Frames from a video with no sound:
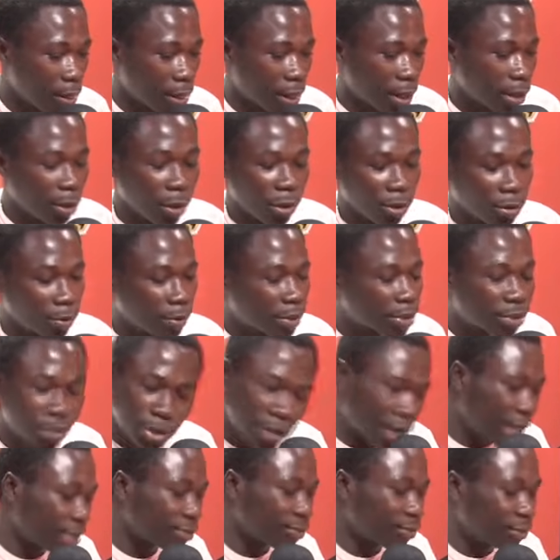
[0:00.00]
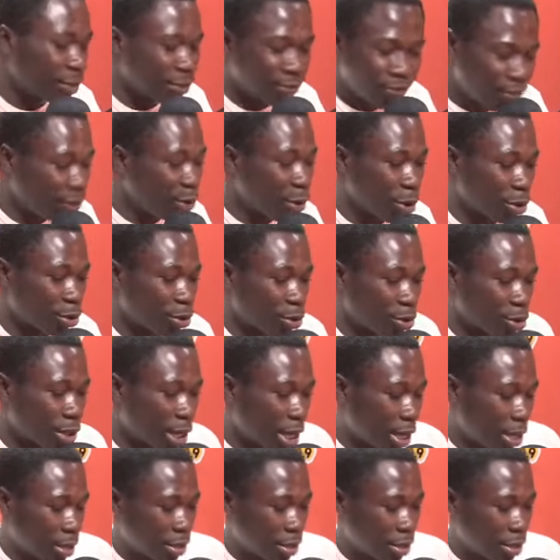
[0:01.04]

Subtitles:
Oh, me charge me fee one on